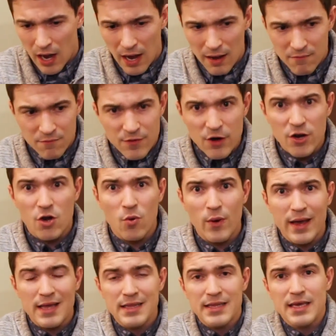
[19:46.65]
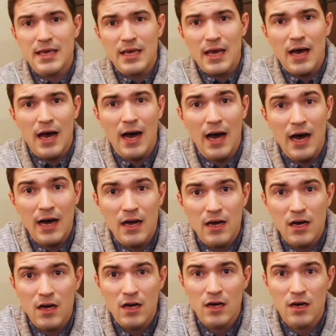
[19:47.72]
um, very quickly, uh,
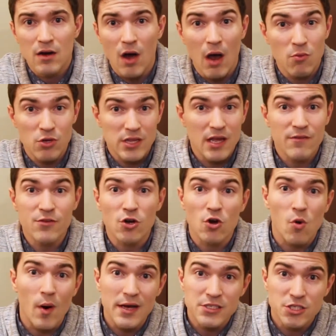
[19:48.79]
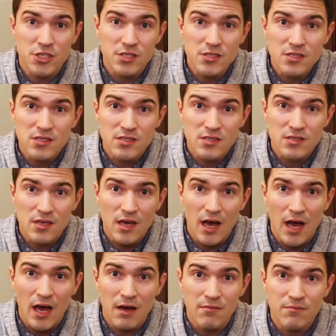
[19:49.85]
I would love your questions.
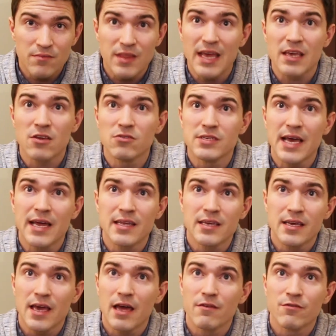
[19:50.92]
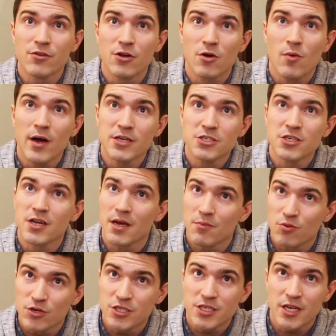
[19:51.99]
Um, thank you, Danny, again for your question. I
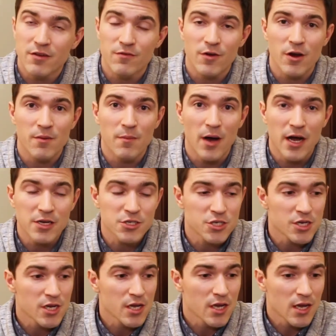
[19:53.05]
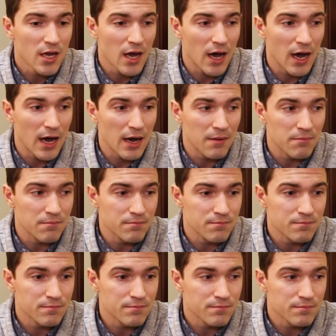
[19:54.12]
appreciate it very much.
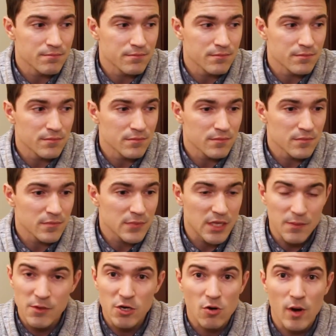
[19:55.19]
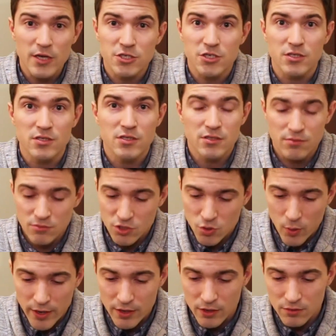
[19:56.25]
Um, give me your questions.
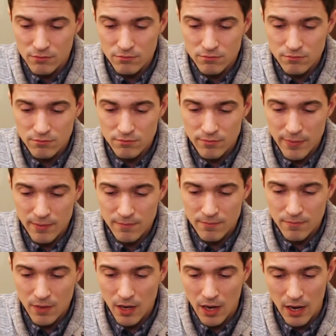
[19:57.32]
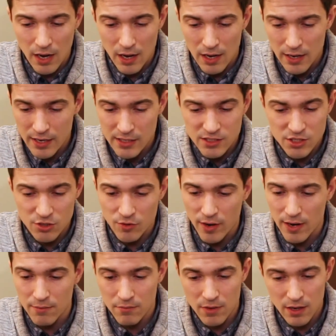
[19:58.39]
Twitter, uh,
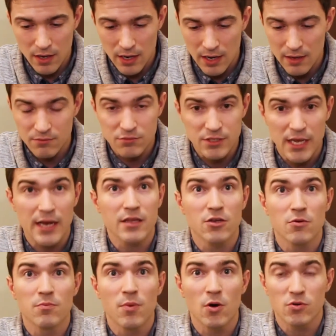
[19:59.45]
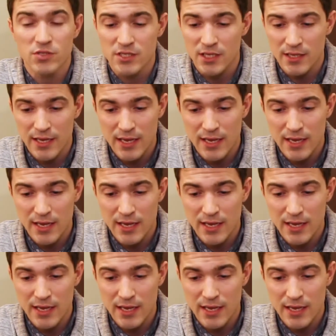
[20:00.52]
Instagram. Um, Danny, you'll post the